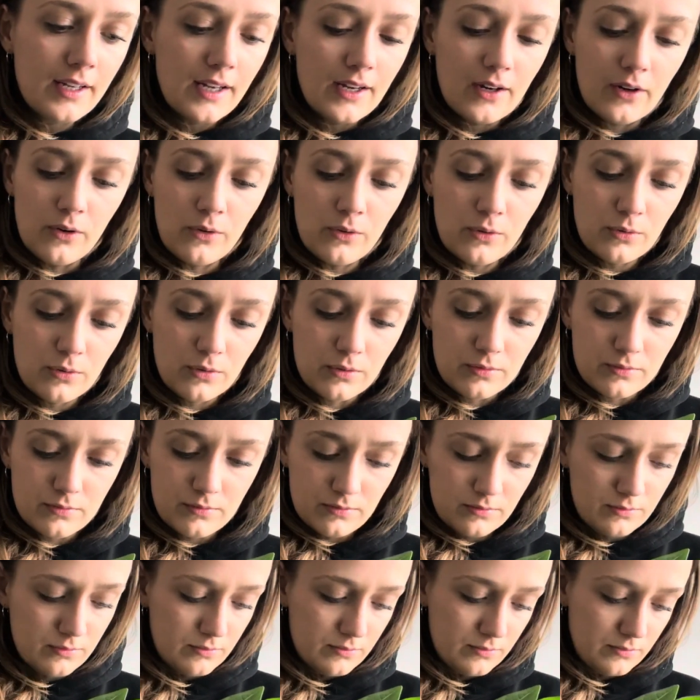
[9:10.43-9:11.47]
Oh,
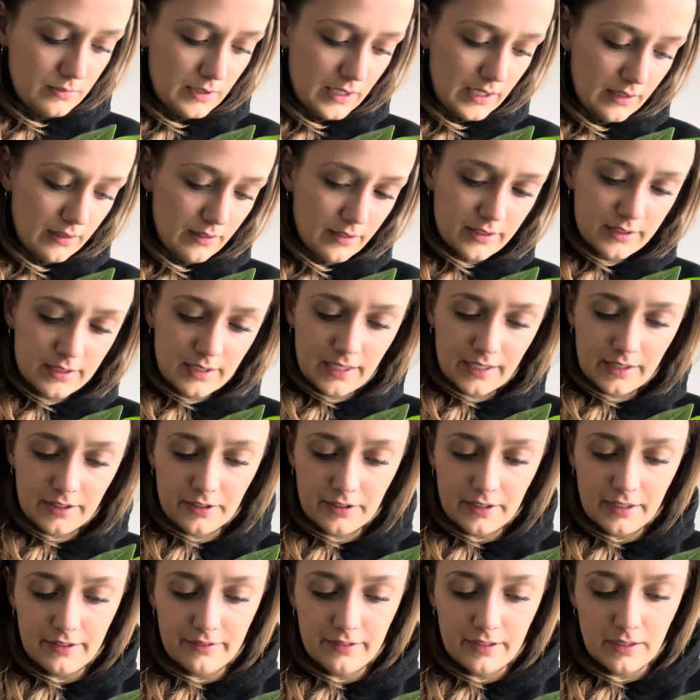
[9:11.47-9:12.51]
it looks like they're
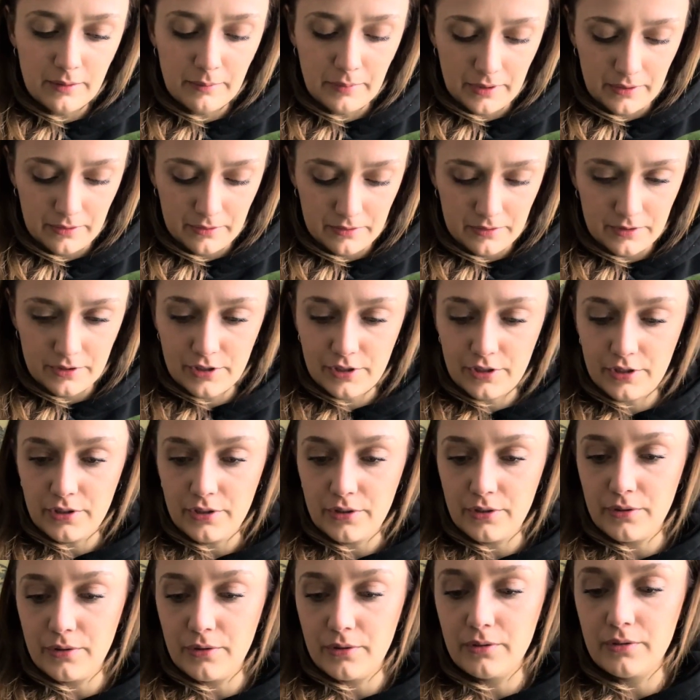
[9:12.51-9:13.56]
even about
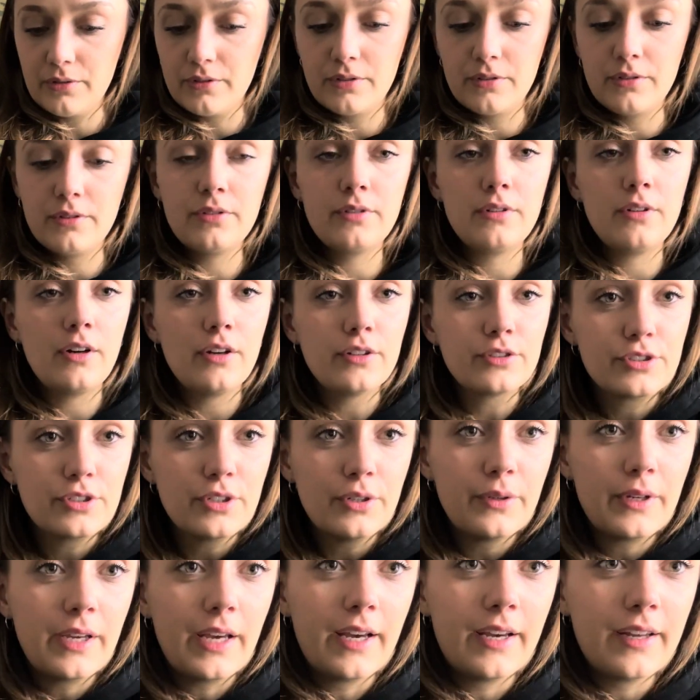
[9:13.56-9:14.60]
to, I'll show
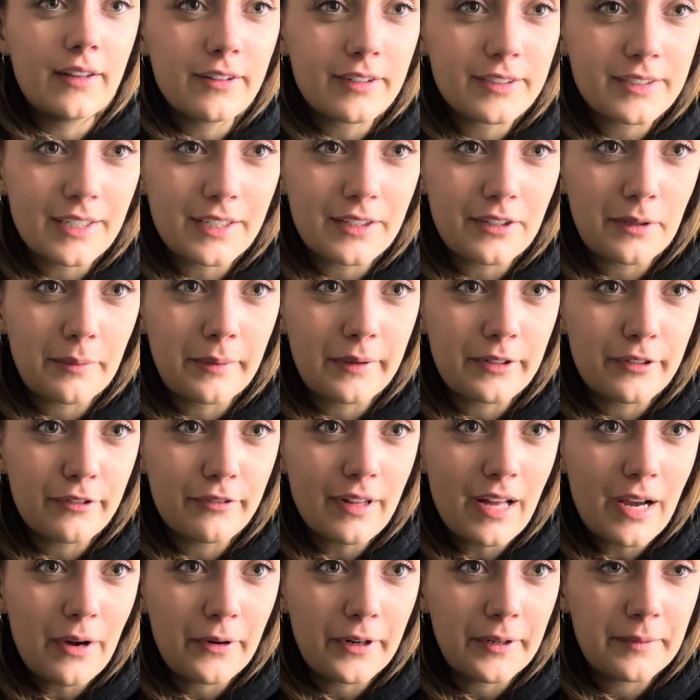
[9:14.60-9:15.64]
you, it looks like they're about to
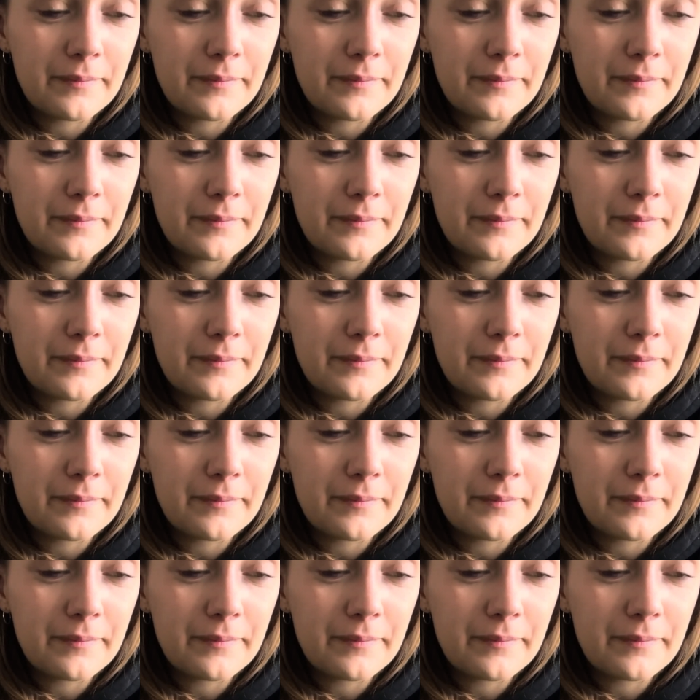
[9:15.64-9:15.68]
flower.